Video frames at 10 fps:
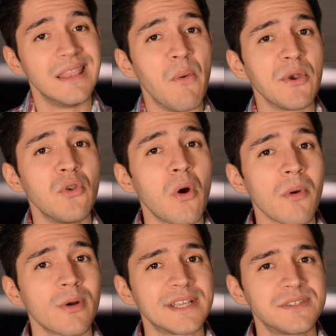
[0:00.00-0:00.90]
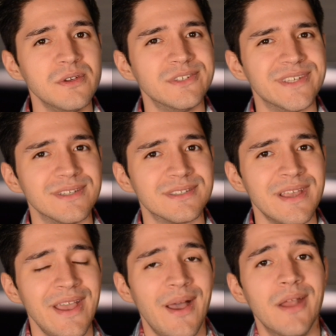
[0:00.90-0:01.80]
There were no more excuses.
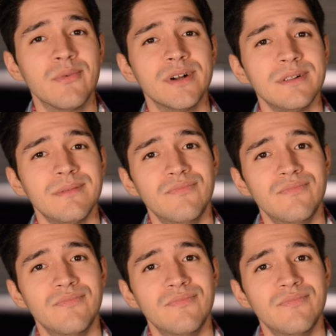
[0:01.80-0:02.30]
And well,